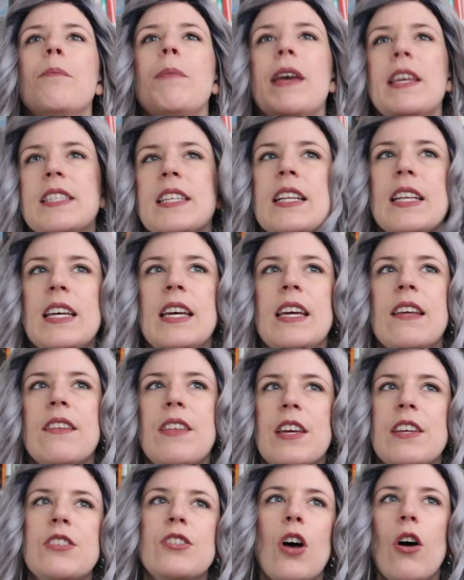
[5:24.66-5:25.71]
Basically,
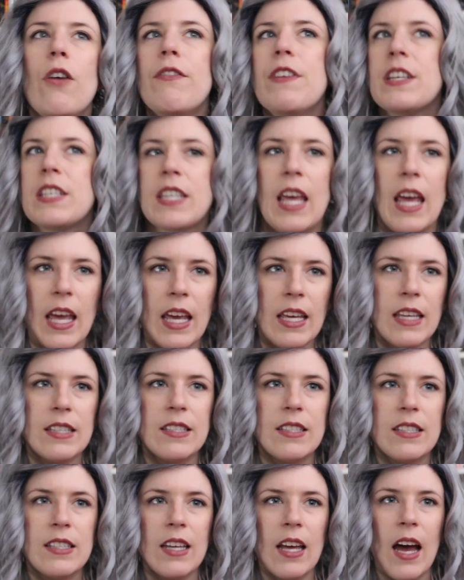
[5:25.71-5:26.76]
they solve this
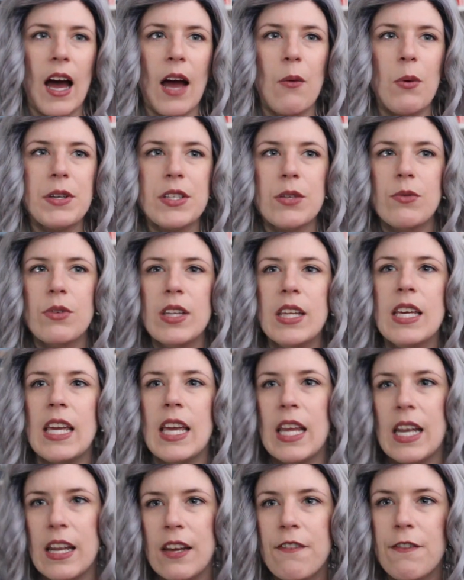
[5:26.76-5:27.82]
case. I wasn't really
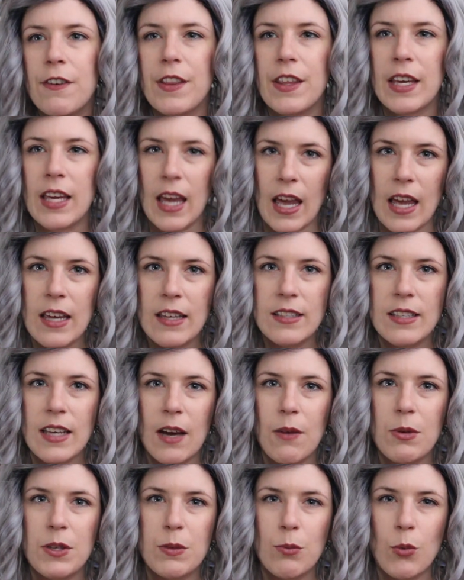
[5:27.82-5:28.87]
in it for the case.
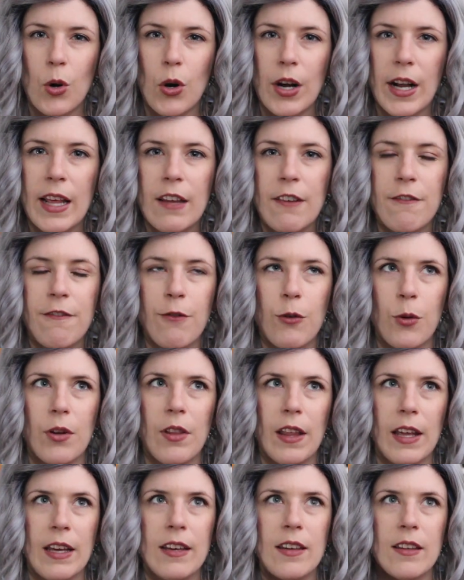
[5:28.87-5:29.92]
I was more in it for
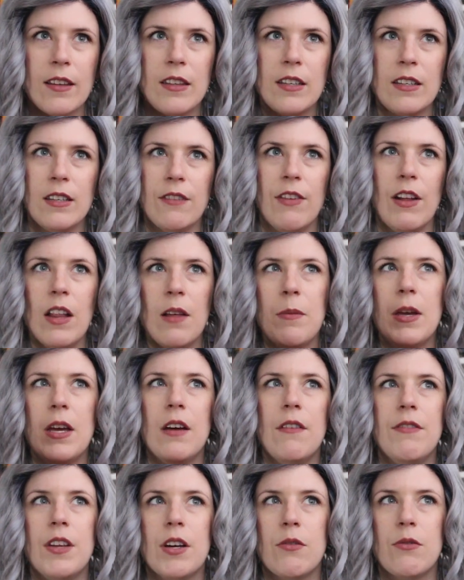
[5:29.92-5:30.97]
like the development
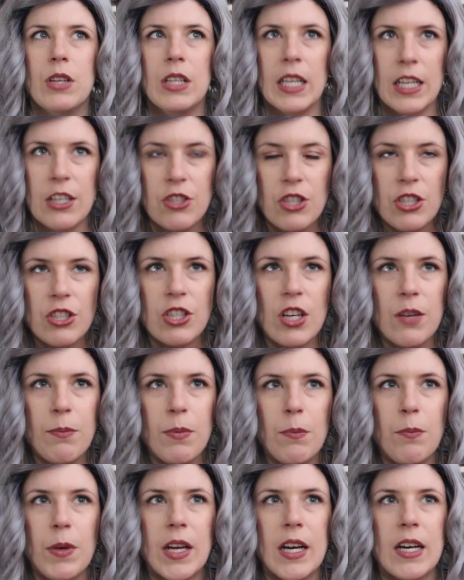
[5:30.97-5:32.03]
of their
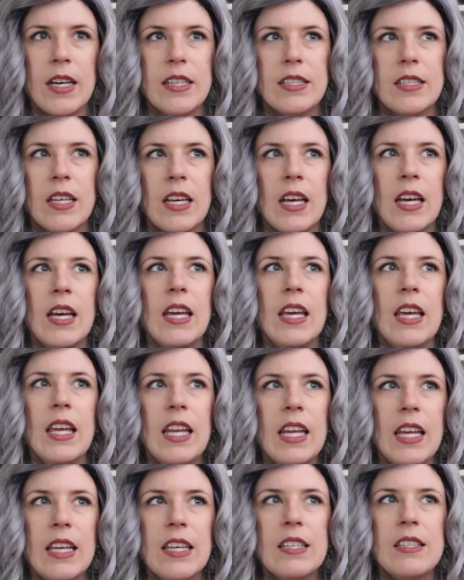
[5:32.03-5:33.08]
relationship because
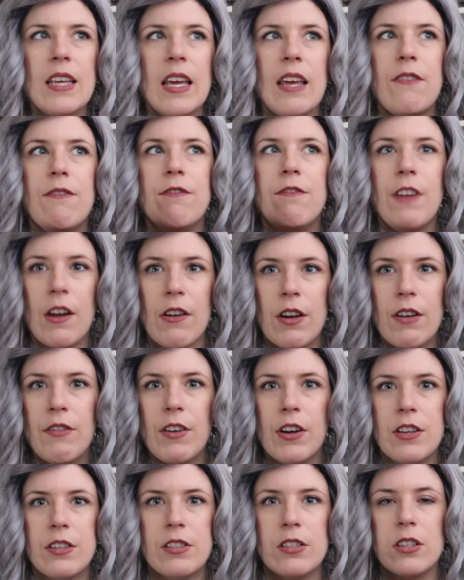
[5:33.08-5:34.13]
it is a very,
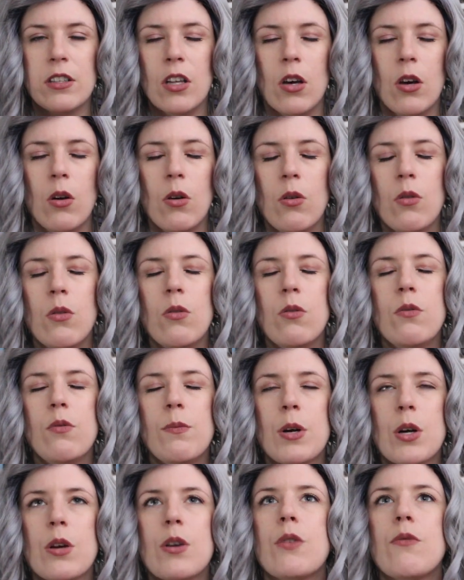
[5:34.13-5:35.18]
very slow
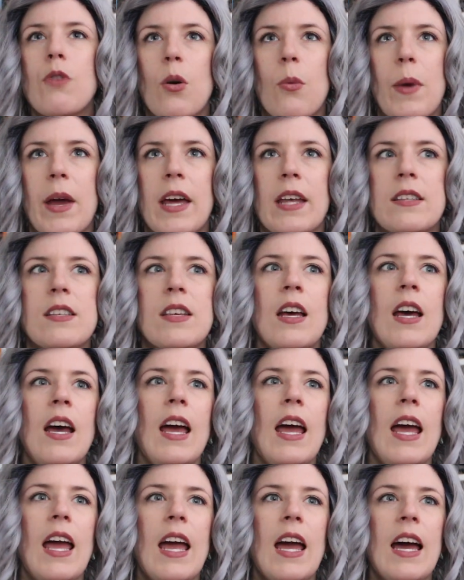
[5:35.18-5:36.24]
burn romance.
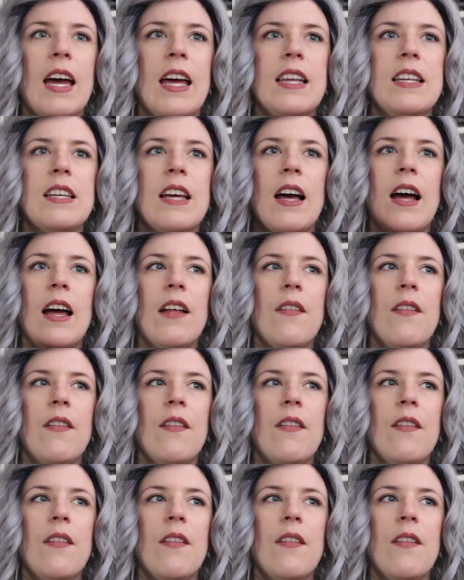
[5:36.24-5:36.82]
And